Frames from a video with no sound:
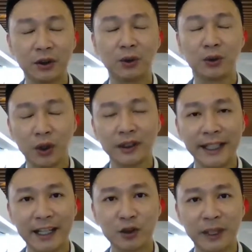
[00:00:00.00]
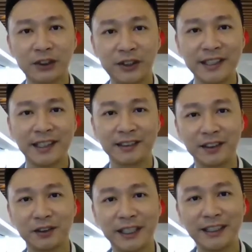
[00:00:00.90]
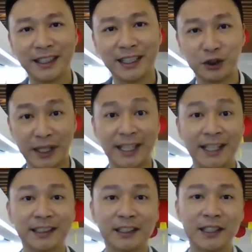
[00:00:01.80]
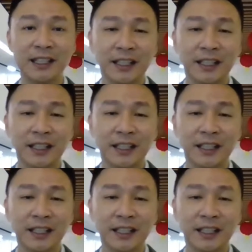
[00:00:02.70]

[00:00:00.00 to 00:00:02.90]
Do not take as much risk as you think that you can handle.